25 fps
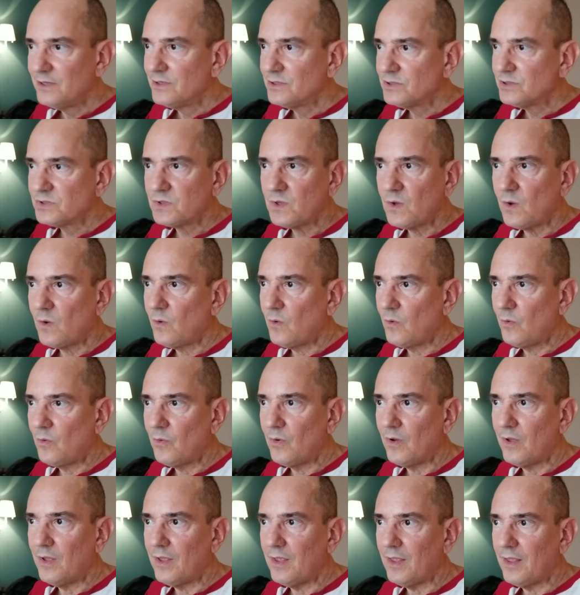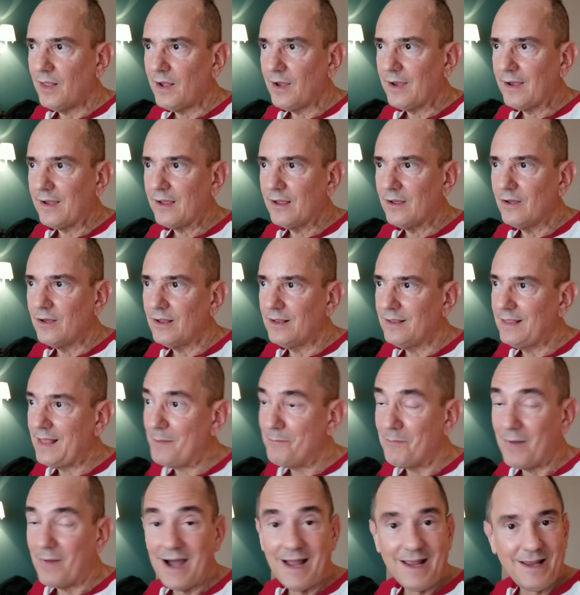So they
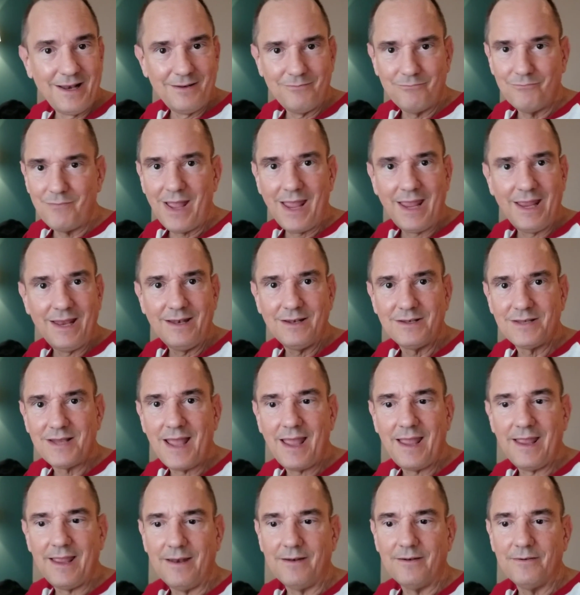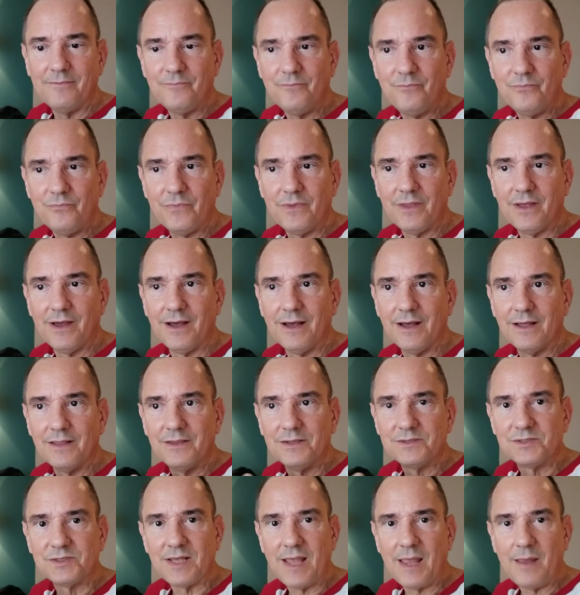might maintain uh,
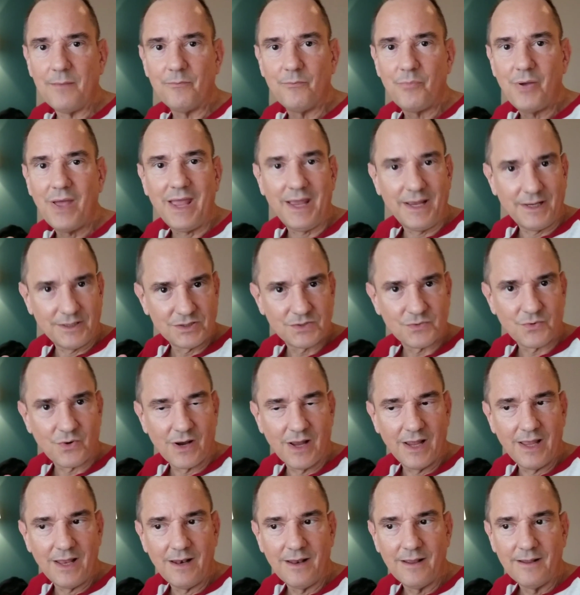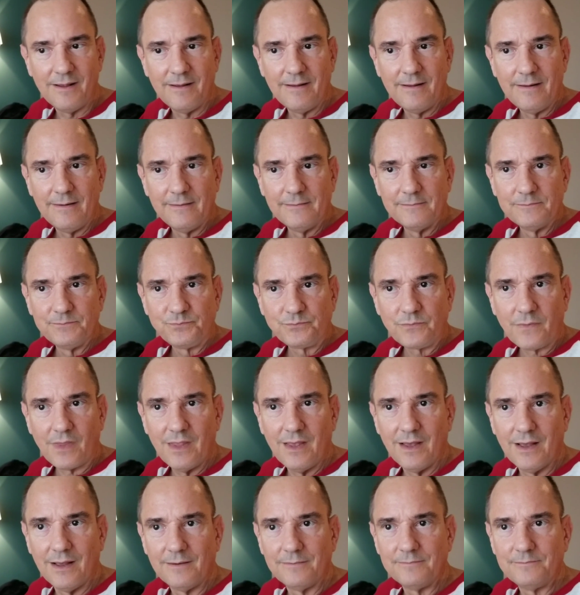the same pace, right?
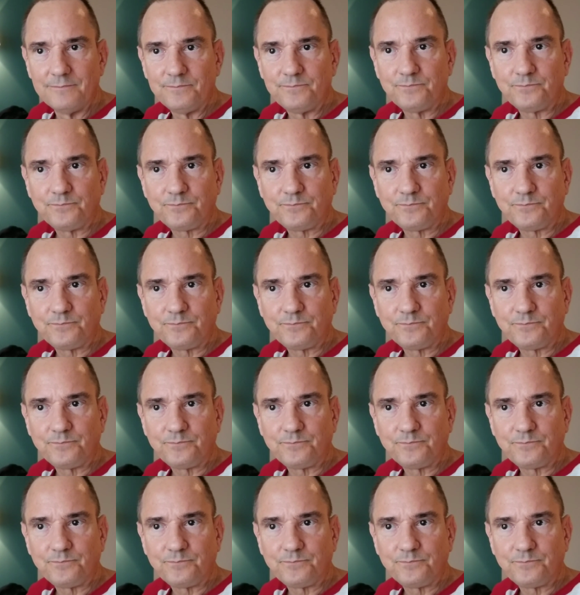Um,